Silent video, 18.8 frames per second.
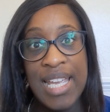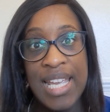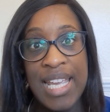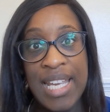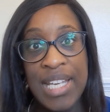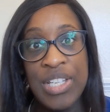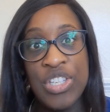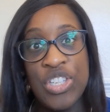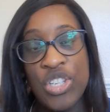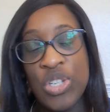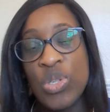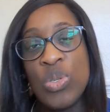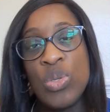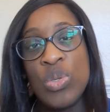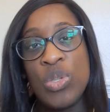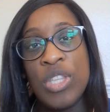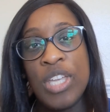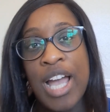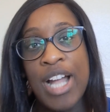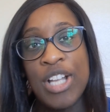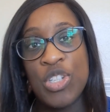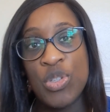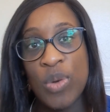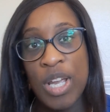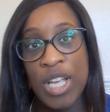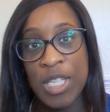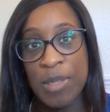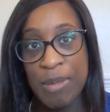into the
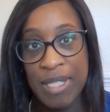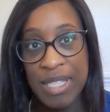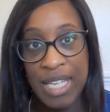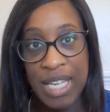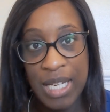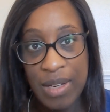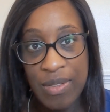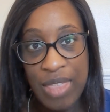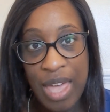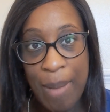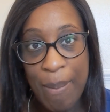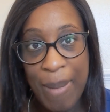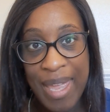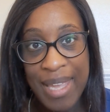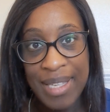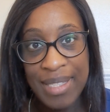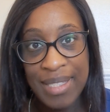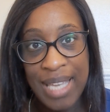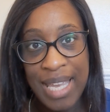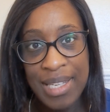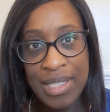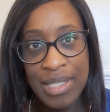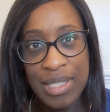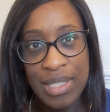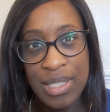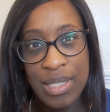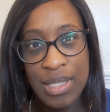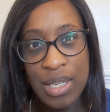actual eczema skin, if that makes
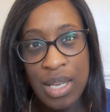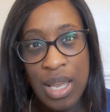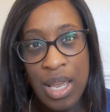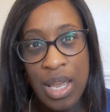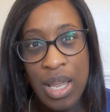sense.